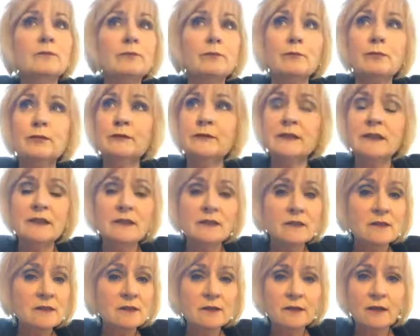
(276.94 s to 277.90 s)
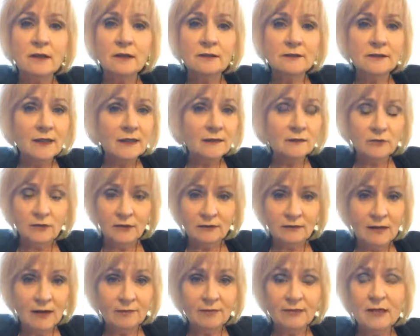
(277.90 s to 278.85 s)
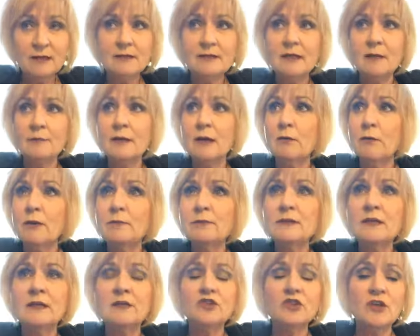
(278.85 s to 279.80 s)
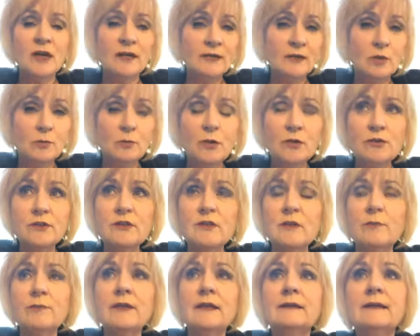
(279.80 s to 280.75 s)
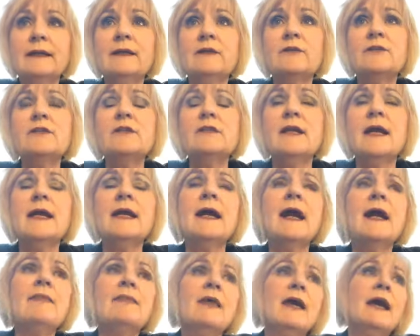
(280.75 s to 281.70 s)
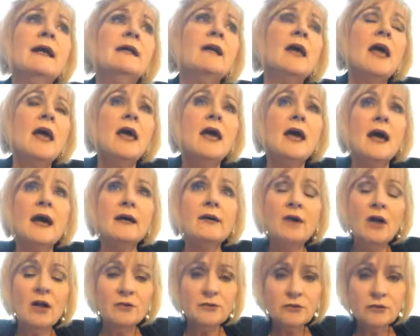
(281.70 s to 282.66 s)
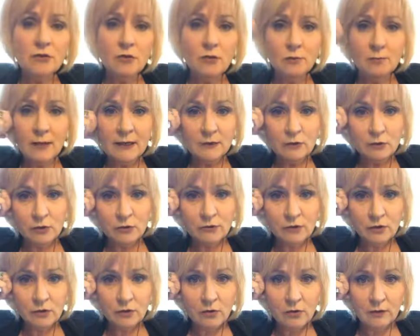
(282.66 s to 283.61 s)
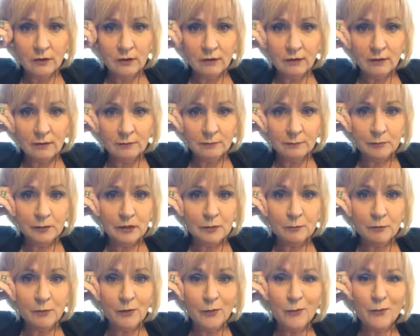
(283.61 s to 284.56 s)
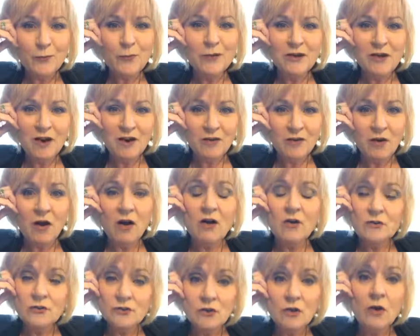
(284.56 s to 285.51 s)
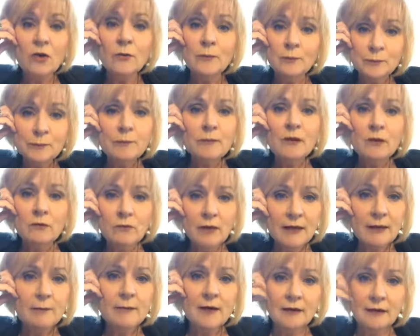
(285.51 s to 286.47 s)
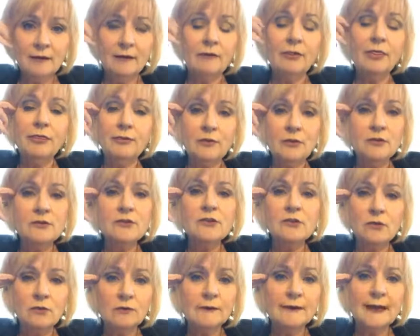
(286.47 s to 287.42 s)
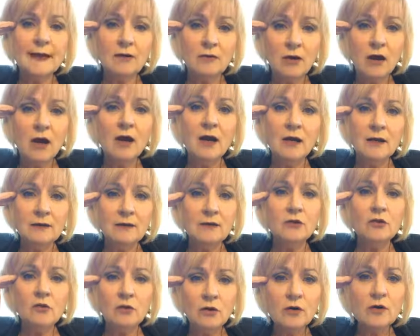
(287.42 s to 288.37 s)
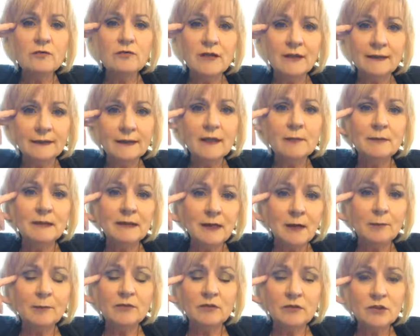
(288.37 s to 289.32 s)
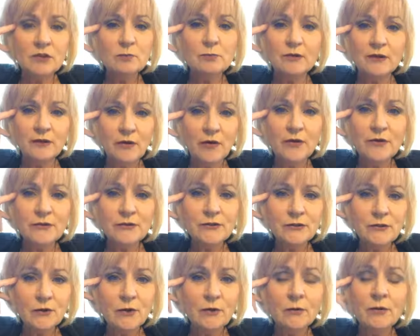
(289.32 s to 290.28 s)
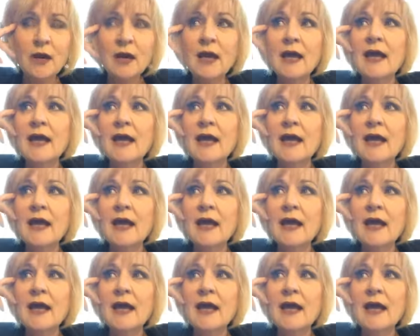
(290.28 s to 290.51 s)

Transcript: Please take a look at that. That's on my website. Jackie will post something later today on that. And also, my North Dakota people, we are also right about at a third sold out on your event coming up in the spring also.